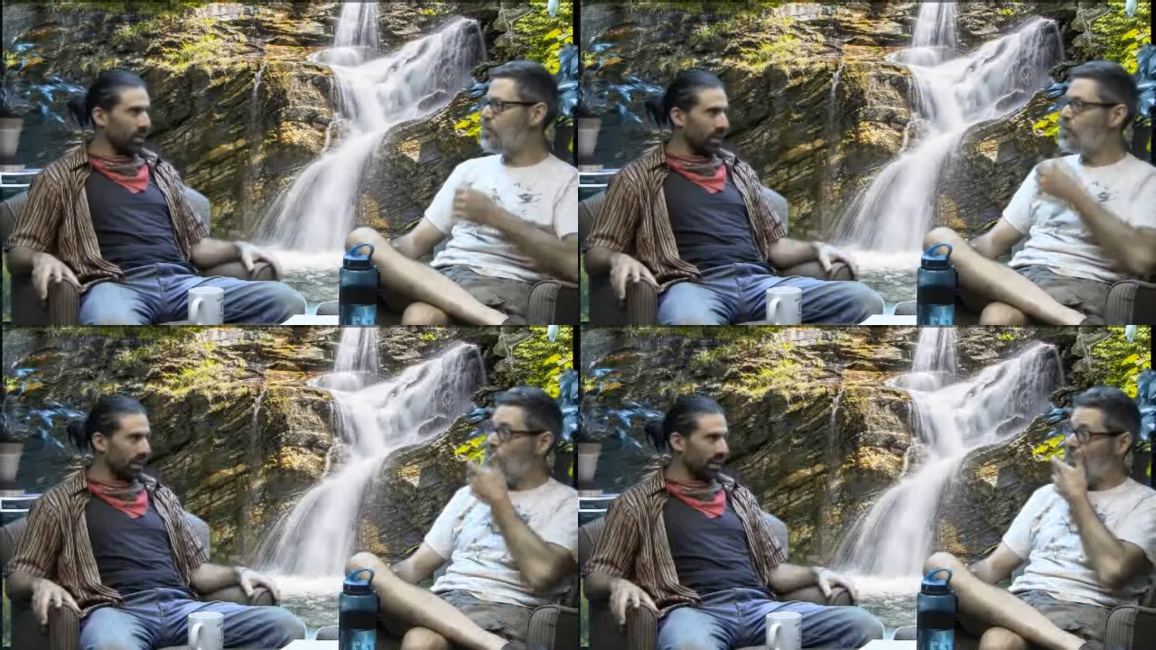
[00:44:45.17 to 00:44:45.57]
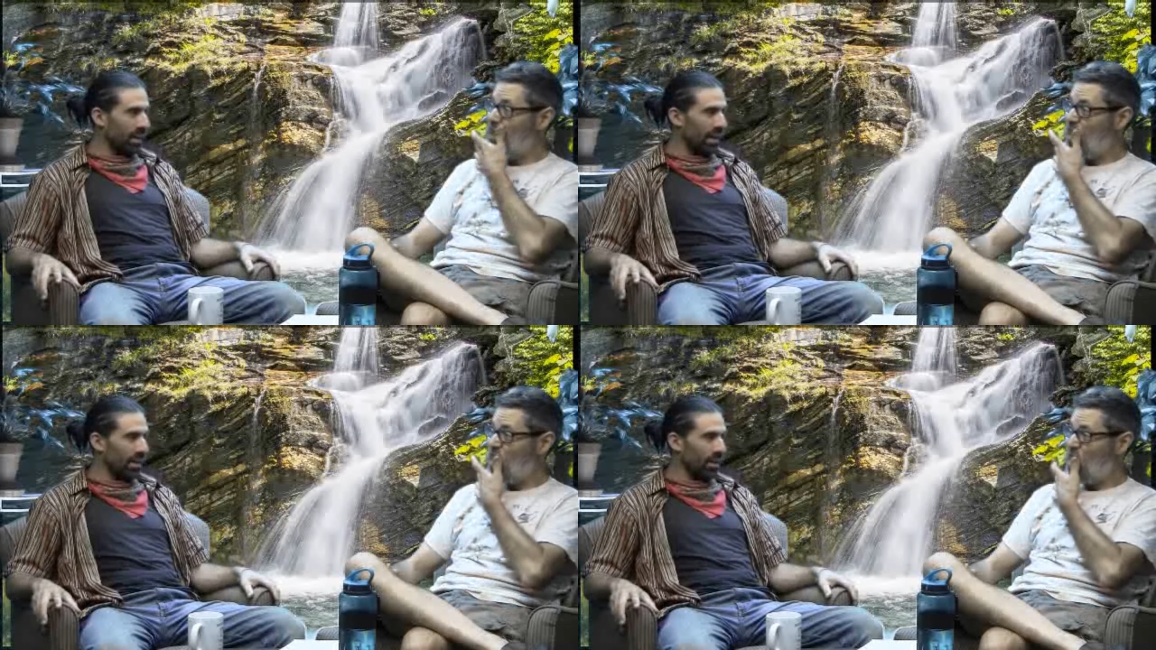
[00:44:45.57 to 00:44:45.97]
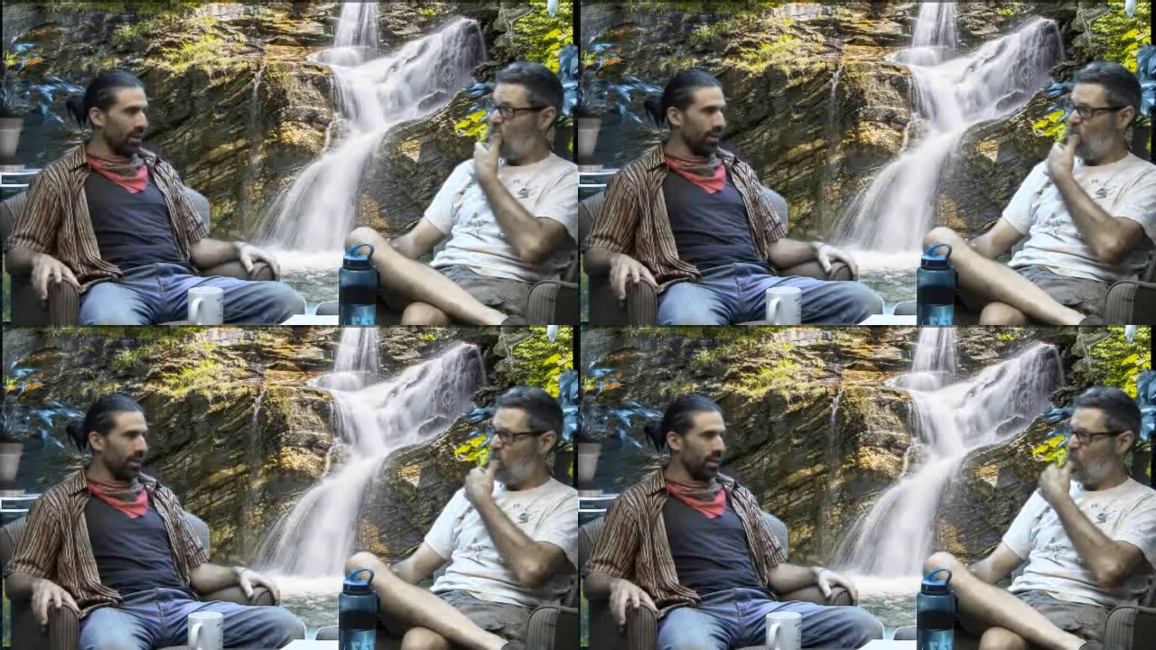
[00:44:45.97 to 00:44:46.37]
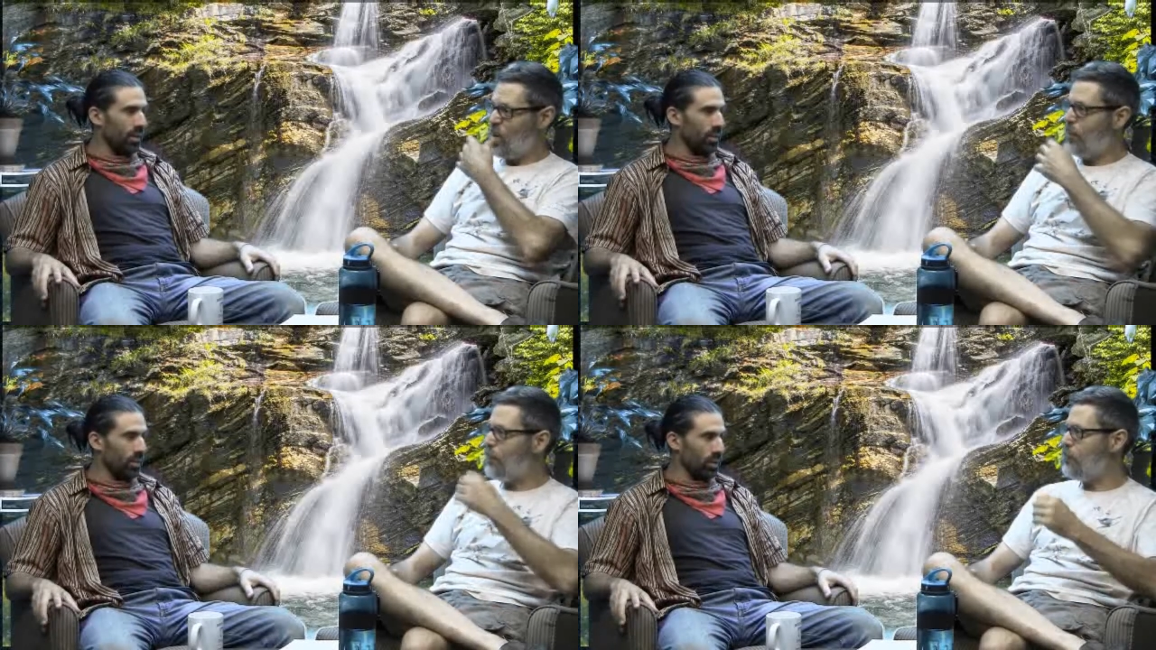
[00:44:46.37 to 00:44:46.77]
Speaker 1: when the and all the
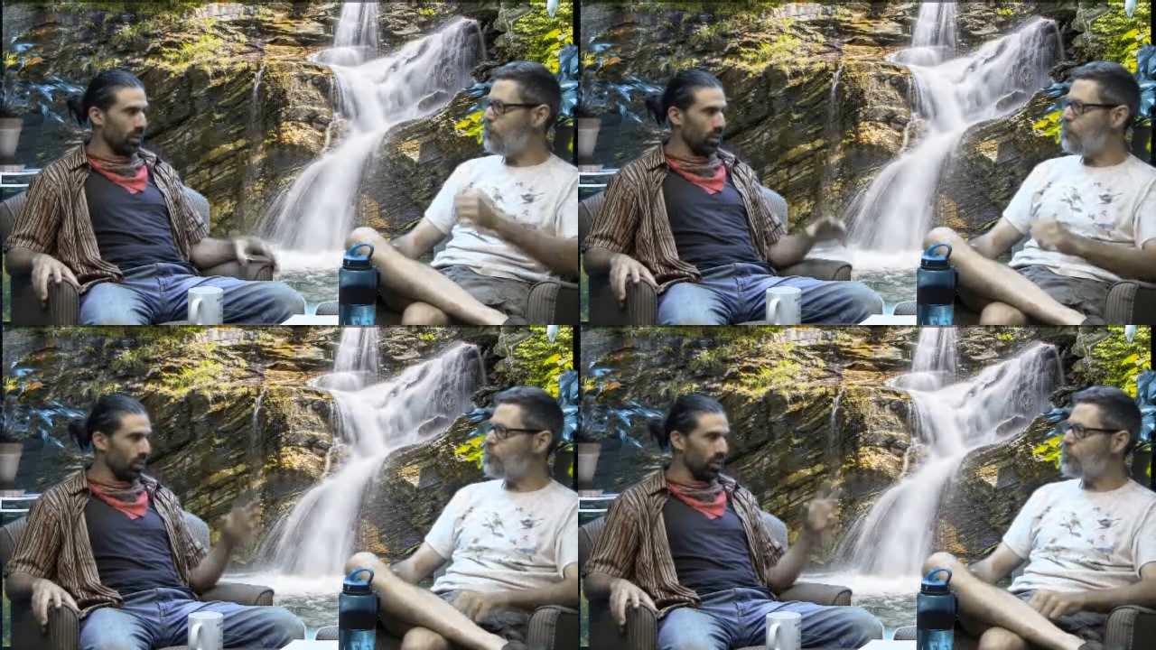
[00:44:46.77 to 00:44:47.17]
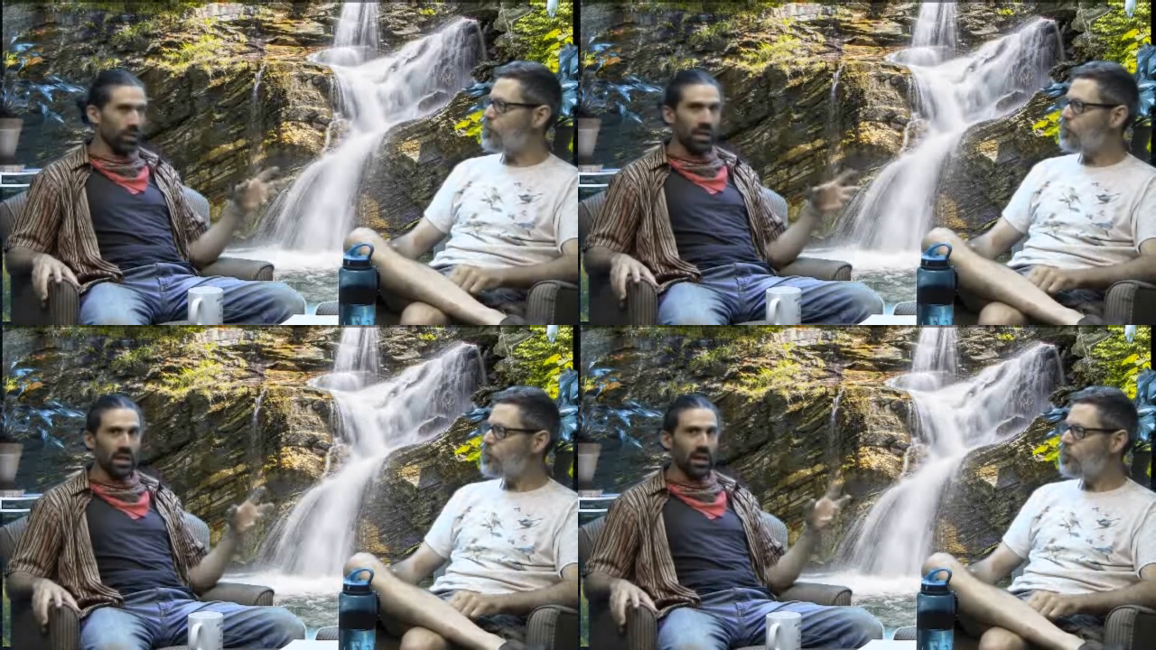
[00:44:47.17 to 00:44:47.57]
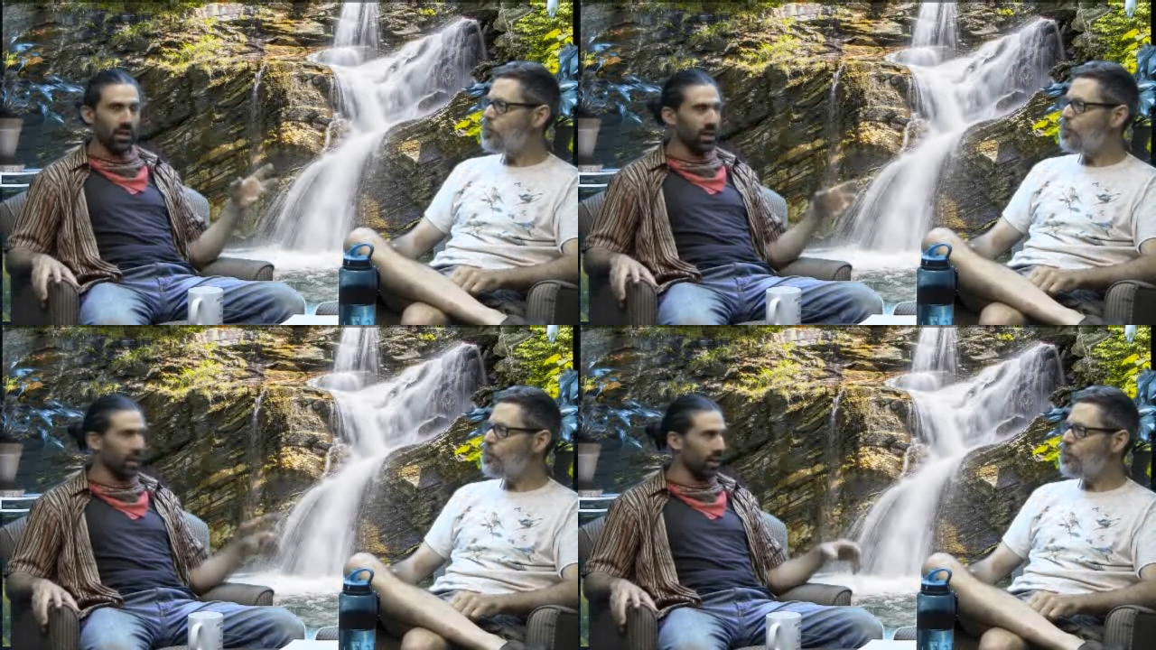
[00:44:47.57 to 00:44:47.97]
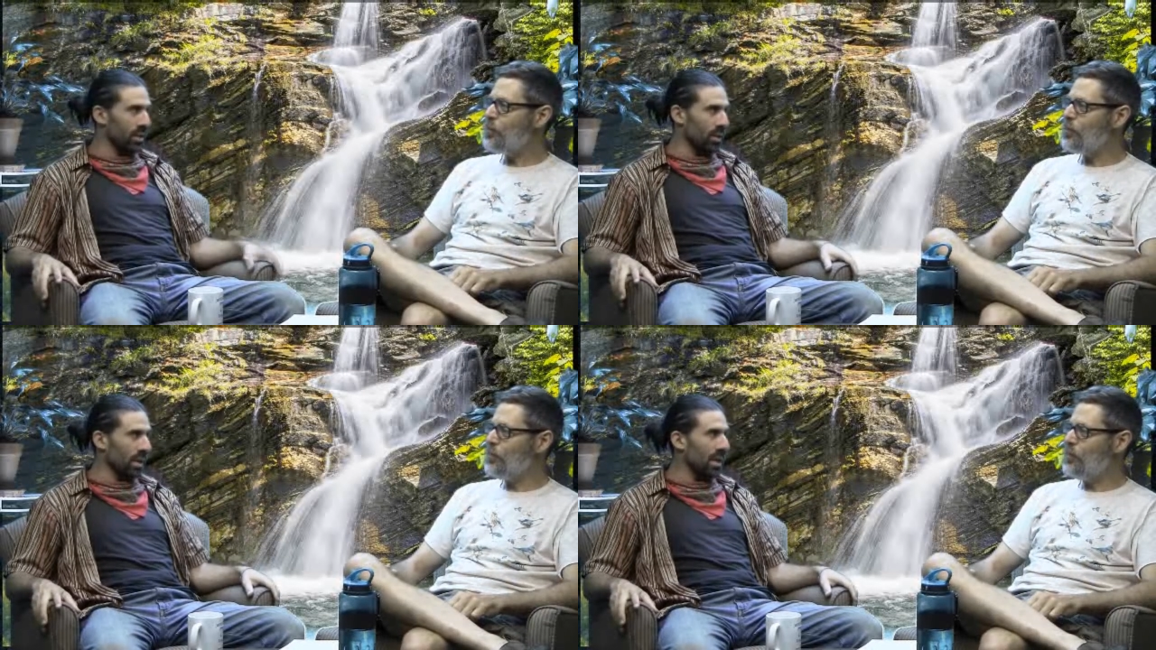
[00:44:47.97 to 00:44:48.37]
the royalty
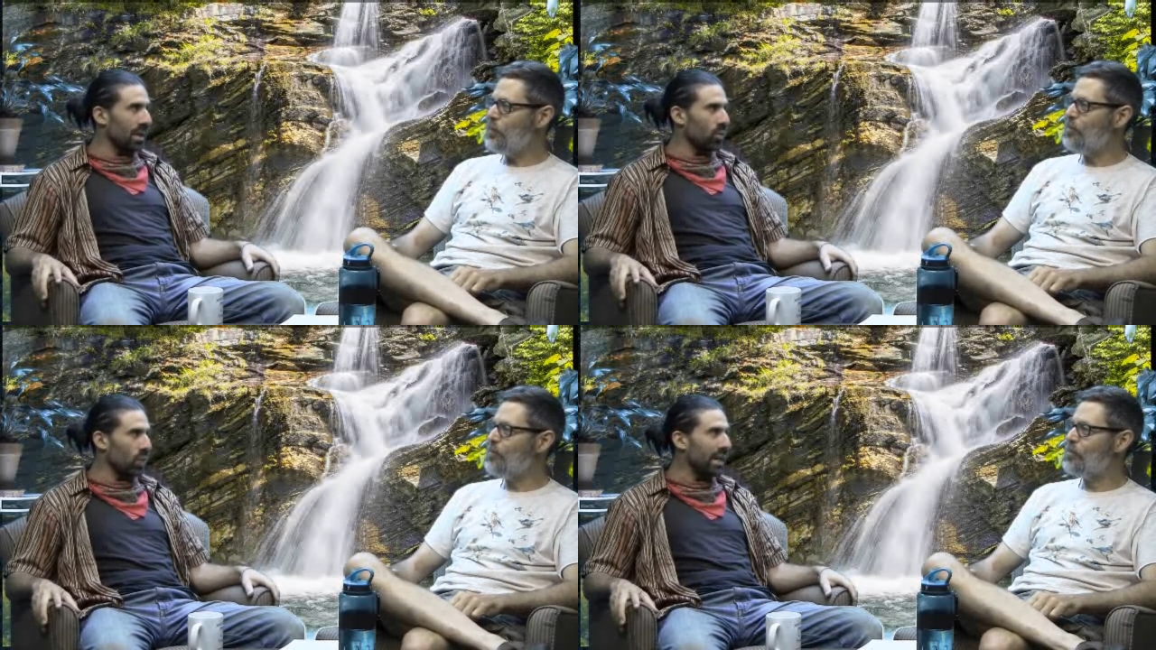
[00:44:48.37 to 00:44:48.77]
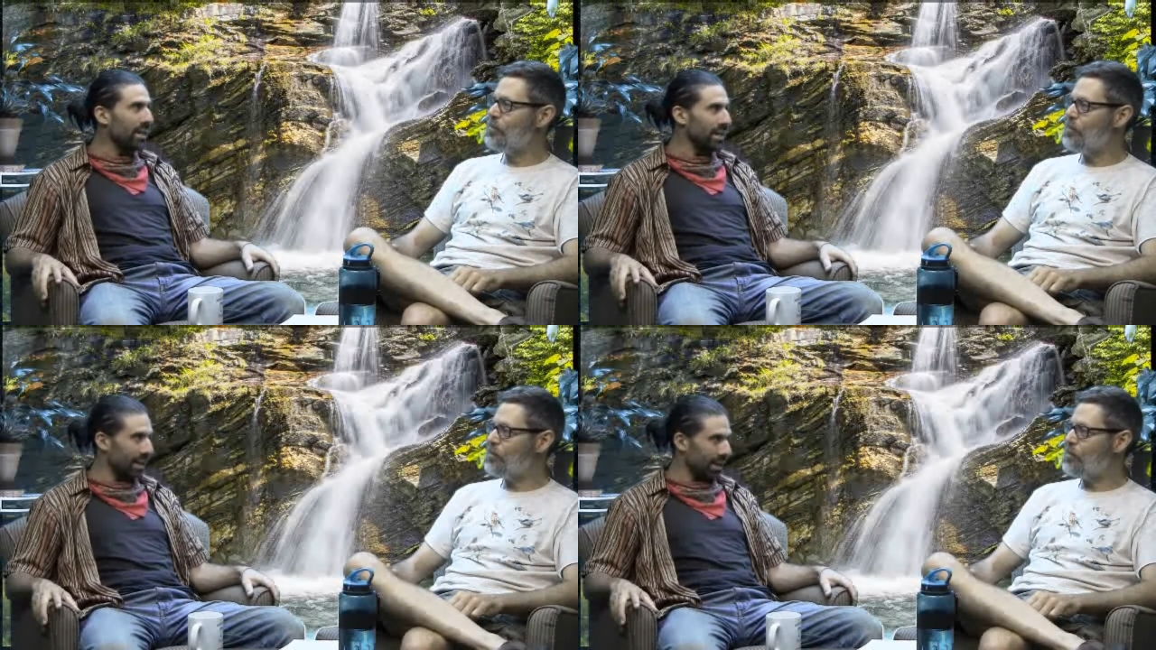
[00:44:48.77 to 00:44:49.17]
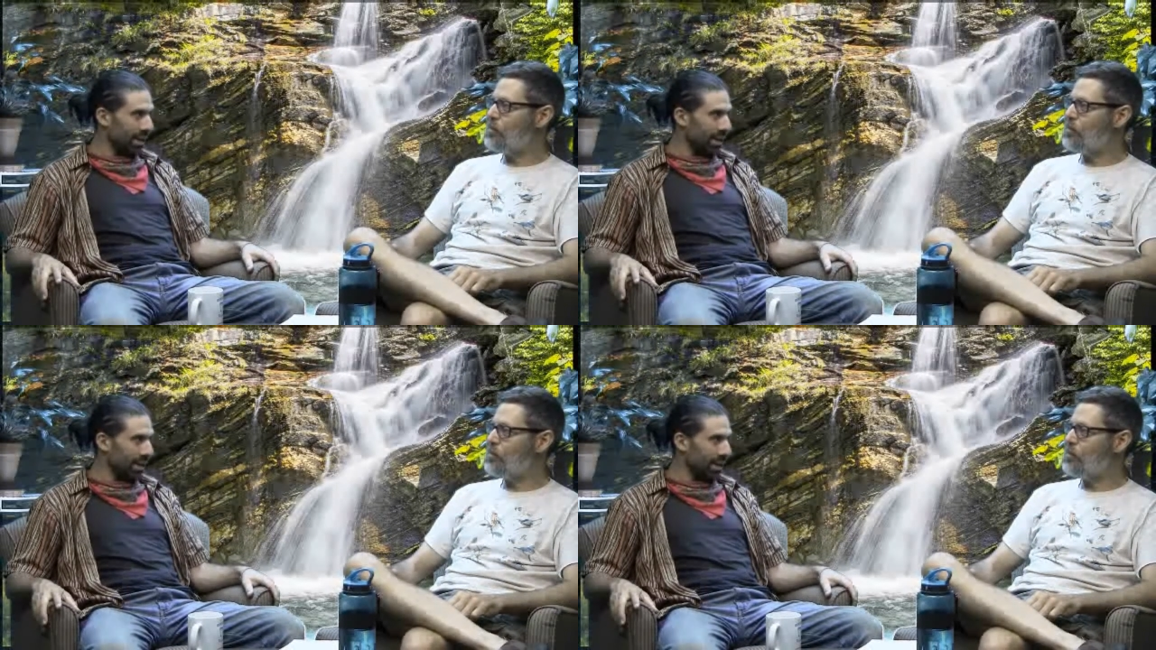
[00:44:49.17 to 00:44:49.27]
aristocracy were eating wheat